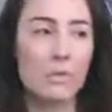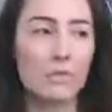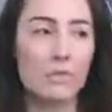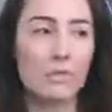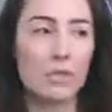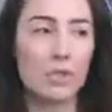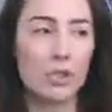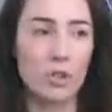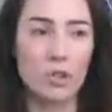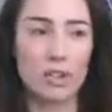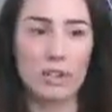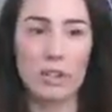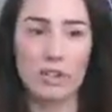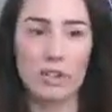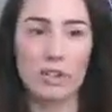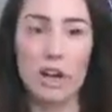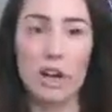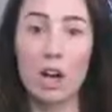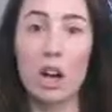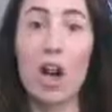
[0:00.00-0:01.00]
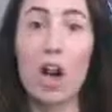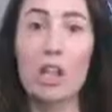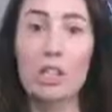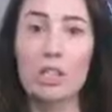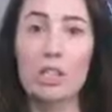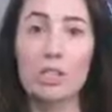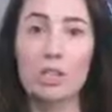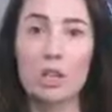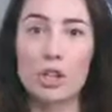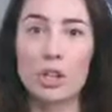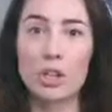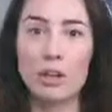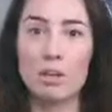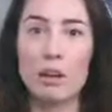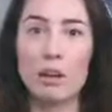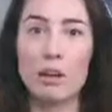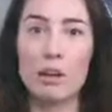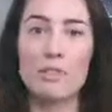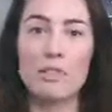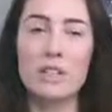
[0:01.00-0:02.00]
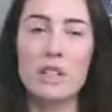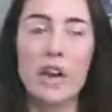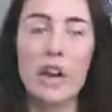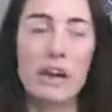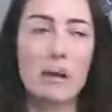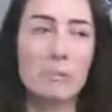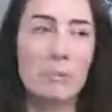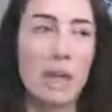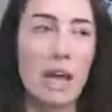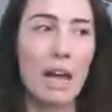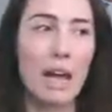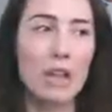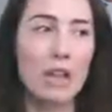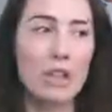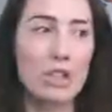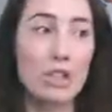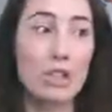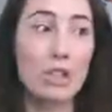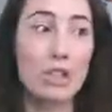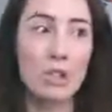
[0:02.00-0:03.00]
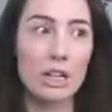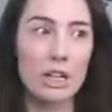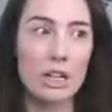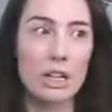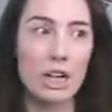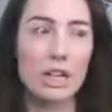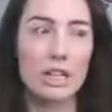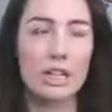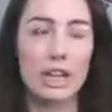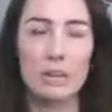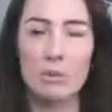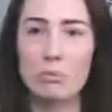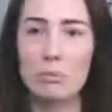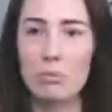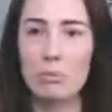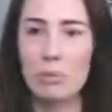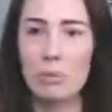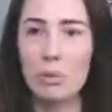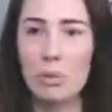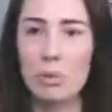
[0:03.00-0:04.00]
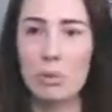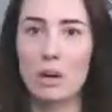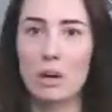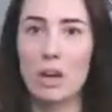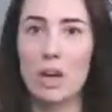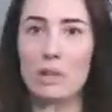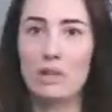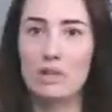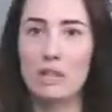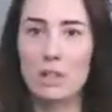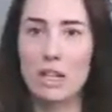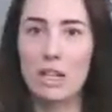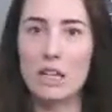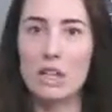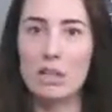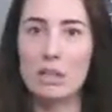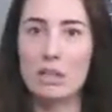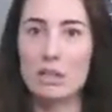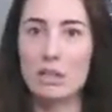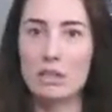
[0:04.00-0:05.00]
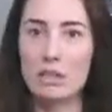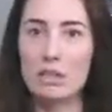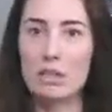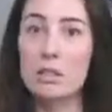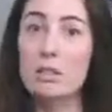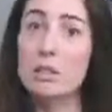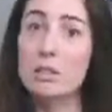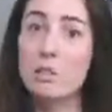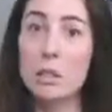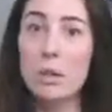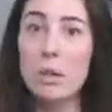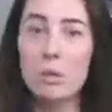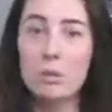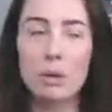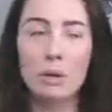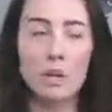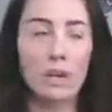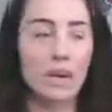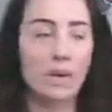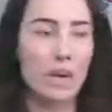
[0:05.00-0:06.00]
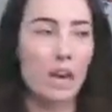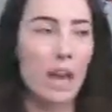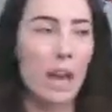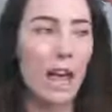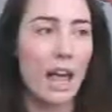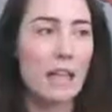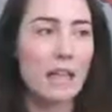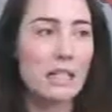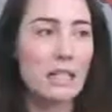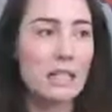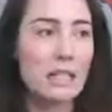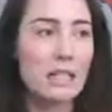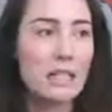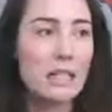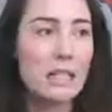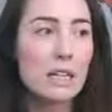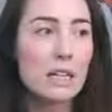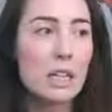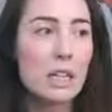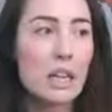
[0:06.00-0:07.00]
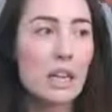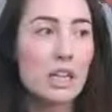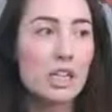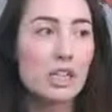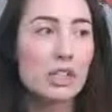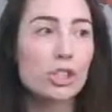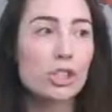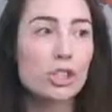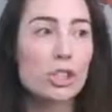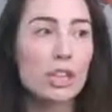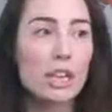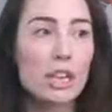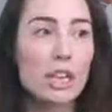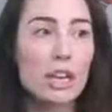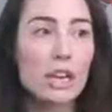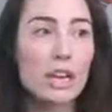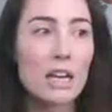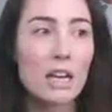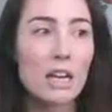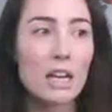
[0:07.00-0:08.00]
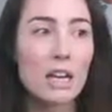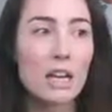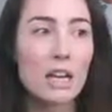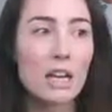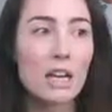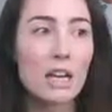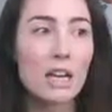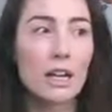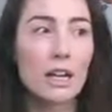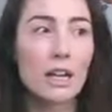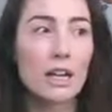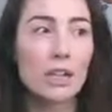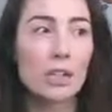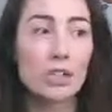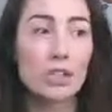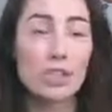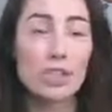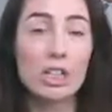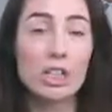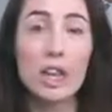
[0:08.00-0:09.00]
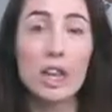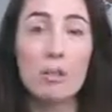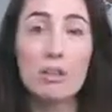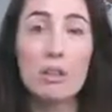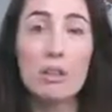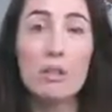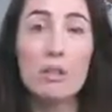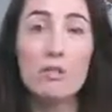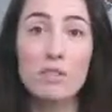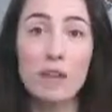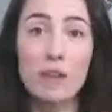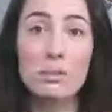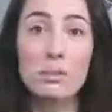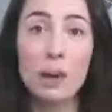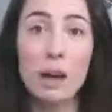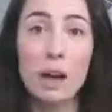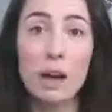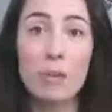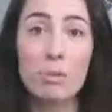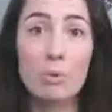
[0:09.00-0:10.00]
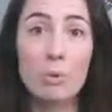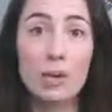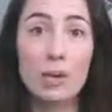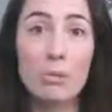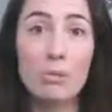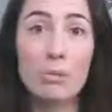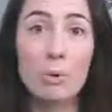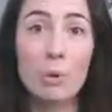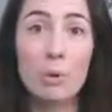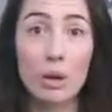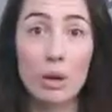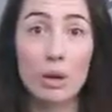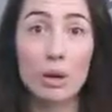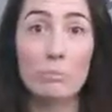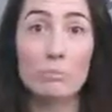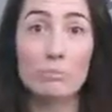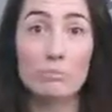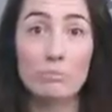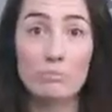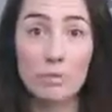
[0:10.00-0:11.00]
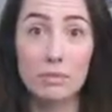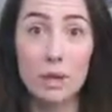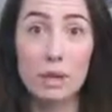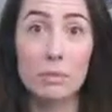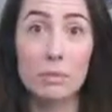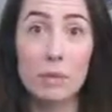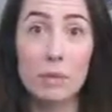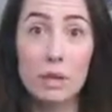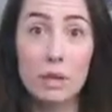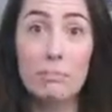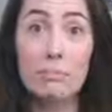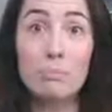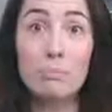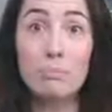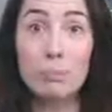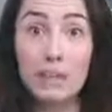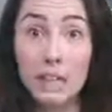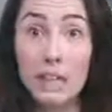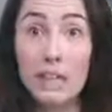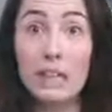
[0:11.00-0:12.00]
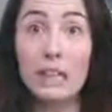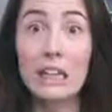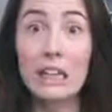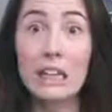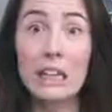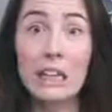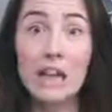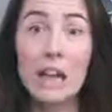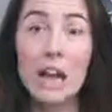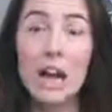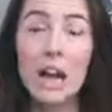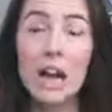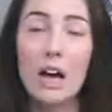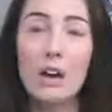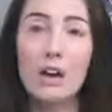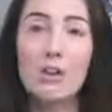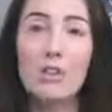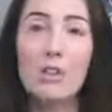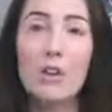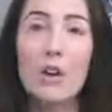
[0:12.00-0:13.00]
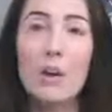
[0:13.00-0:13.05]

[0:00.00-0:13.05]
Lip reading: during a concentrated amount of time. And during that time, we were kind of taking turns supporting one another. And she gave me the feedback pretty bluntly of